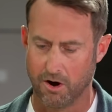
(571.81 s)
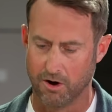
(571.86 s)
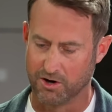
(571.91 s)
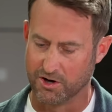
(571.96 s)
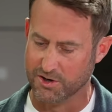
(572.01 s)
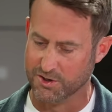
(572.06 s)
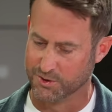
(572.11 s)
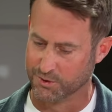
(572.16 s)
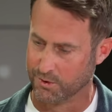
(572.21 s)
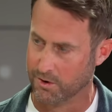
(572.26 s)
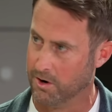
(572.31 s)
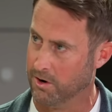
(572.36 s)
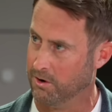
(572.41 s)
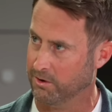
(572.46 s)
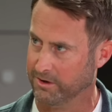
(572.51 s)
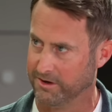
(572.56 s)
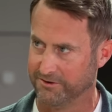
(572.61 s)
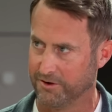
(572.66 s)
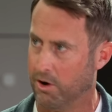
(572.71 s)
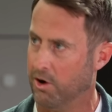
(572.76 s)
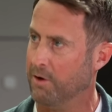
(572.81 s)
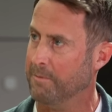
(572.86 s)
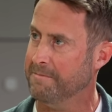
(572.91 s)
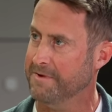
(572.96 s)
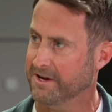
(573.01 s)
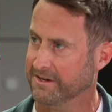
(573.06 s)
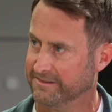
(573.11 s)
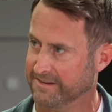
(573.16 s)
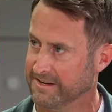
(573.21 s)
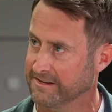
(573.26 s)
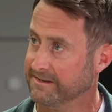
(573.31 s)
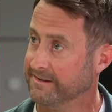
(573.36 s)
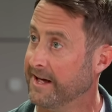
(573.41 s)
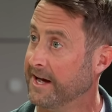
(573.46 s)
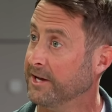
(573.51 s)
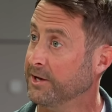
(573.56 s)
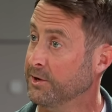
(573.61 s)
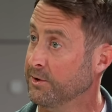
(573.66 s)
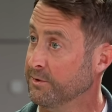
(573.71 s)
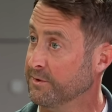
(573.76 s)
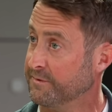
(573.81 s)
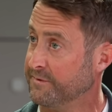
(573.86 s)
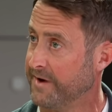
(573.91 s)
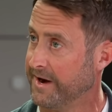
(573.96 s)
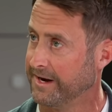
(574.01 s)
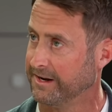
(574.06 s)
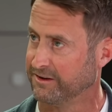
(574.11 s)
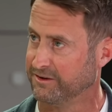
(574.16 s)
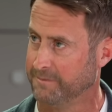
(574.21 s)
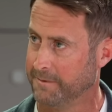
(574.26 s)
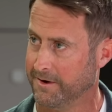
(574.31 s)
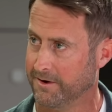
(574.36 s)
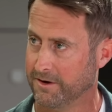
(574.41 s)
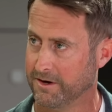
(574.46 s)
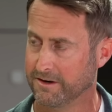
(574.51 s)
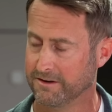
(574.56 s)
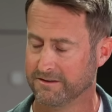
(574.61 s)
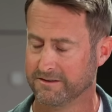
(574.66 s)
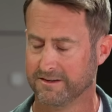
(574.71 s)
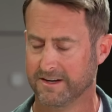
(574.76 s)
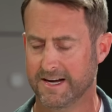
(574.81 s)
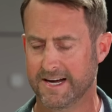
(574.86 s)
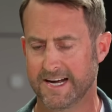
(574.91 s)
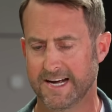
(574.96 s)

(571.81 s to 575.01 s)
control is all built into that unified experience.